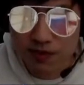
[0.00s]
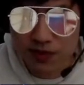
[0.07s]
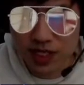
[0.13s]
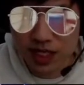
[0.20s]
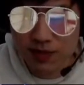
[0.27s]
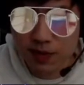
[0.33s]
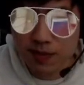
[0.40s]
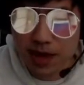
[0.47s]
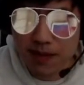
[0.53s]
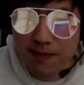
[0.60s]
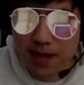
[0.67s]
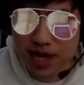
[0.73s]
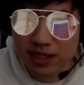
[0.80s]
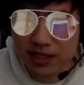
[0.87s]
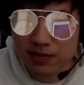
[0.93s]
keep them at
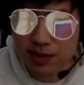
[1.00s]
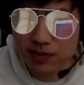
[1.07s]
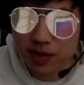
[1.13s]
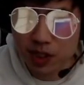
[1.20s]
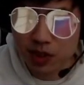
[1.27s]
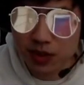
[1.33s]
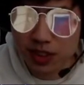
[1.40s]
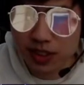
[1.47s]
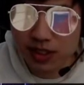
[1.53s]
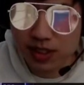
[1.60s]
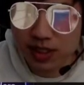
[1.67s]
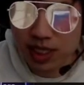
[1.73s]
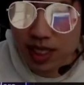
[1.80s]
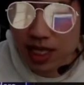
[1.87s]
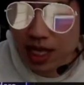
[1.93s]
maximum
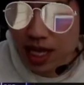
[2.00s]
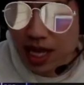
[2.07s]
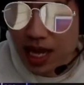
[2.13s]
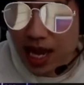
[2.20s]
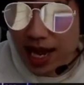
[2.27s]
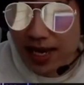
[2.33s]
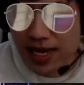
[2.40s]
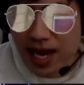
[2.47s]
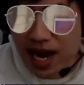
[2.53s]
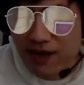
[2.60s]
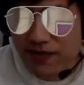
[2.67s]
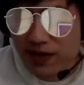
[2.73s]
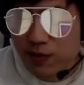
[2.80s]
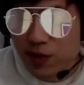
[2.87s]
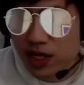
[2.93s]
doses. And
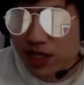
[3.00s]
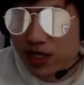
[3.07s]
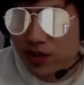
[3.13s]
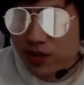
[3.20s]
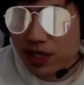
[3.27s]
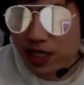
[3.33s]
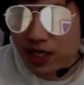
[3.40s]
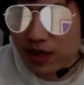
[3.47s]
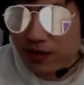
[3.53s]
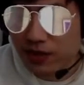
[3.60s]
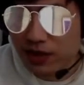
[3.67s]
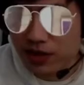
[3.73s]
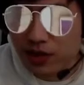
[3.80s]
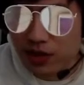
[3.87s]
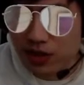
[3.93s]
everyone you hit
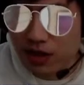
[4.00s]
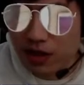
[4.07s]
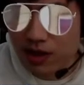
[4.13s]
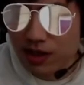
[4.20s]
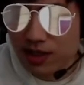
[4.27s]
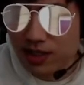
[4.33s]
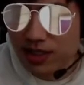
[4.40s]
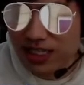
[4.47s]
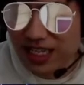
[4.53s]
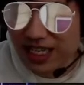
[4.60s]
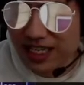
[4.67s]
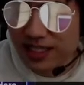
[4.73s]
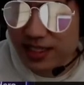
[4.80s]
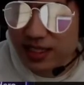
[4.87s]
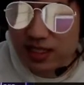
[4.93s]
with your dart is
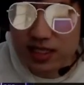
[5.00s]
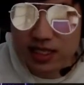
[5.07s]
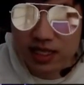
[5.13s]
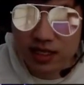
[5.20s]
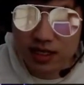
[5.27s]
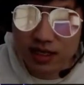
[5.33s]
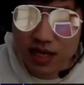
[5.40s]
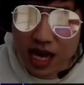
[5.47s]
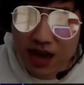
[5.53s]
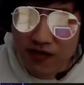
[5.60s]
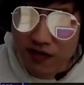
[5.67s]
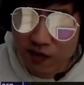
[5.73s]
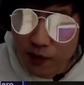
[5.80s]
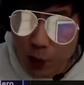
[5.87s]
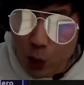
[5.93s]
instantly going to have
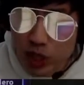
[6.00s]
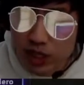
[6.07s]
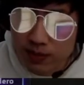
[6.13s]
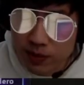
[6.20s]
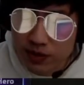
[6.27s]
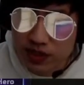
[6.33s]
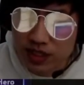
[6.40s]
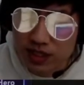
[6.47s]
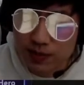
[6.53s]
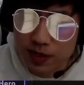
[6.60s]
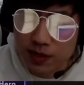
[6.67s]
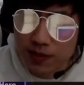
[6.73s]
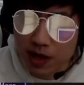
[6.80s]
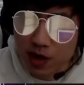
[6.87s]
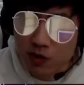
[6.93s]
40%
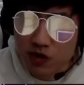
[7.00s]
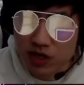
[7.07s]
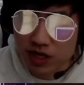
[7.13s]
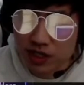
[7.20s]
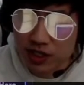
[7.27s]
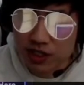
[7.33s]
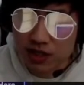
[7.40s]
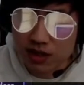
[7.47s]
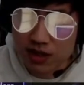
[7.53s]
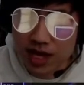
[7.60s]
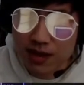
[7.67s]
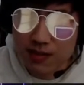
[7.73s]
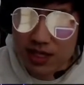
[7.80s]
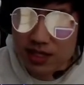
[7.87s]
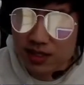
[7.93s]
spell power reduction.
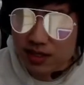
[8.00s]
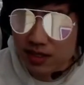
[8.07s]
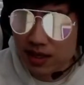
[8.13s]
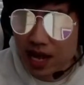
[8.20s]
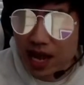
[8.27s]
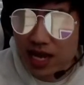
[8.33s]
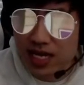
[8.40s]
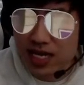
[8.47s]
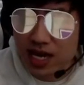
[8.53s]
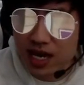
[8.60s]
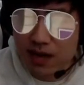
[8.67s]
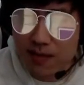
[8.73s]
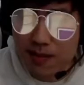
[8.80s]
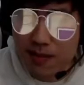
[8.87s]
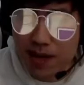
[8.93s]
That means any
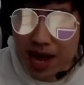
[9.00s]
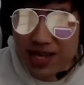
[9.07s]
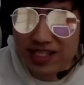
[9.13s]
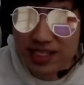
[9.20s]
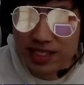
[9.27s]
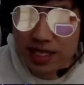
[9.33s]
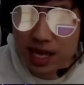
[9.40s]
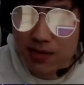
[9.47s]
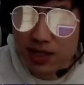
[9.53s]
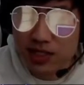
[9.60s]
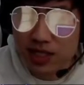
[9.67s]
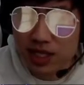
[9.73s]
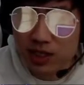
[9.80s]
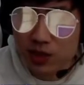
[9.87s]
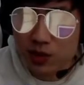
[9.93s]
kind of magic
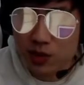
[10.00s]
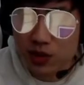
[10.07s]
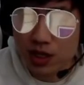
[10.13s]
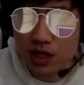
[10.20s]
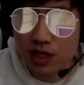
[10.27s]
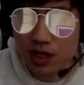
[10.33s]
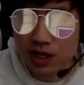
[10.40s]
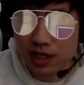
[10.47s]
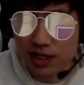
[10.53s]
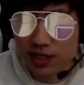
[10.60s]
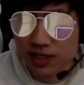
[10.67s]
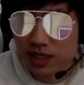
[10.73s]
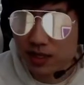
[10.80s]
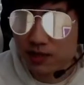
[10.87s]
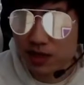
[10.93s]
damage they do
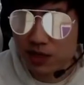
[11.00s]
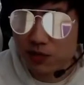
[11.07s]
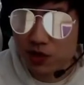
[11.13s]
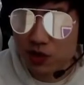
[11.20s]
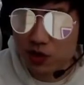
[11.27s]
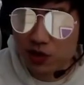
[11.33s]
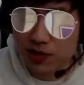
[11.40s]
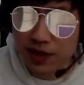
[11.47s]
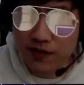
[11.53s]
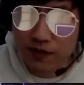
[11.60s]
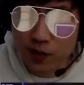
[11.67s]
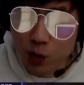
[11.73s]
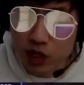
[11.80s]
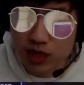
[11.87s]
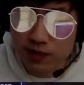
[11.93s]
is going to be reduced by
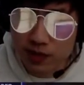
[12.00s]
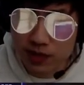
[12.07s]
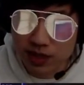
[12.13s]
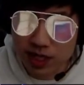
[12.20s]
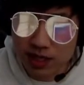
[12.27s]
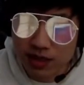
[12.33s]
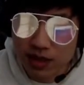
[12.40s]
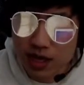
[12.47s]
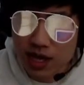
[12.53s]
40%.